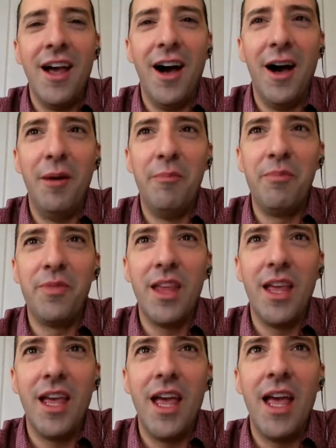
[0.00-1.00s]
Um,
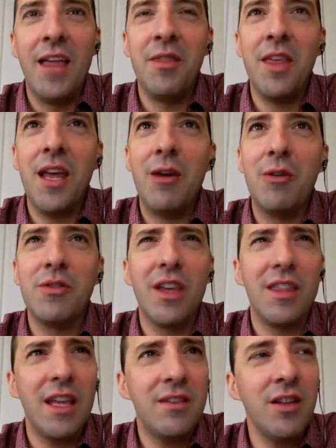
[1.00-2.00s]
and then I was like,
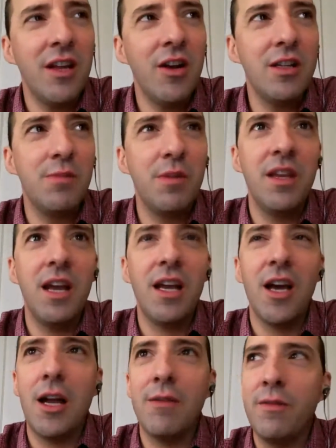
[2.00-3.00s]
that's hilarious. But then I
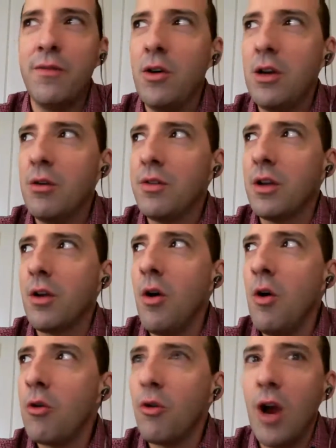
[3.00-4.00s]
got off the phone and I was like,
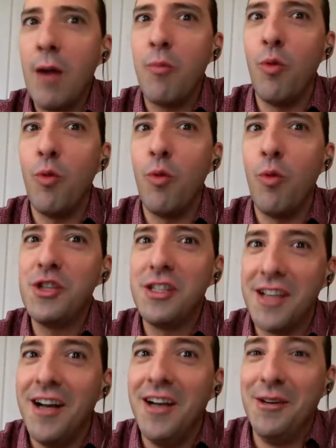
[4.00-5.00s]
oh crap, what if she
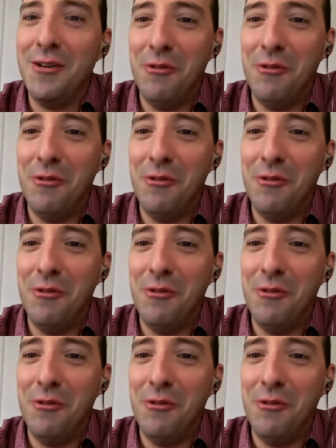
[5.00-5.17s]
does?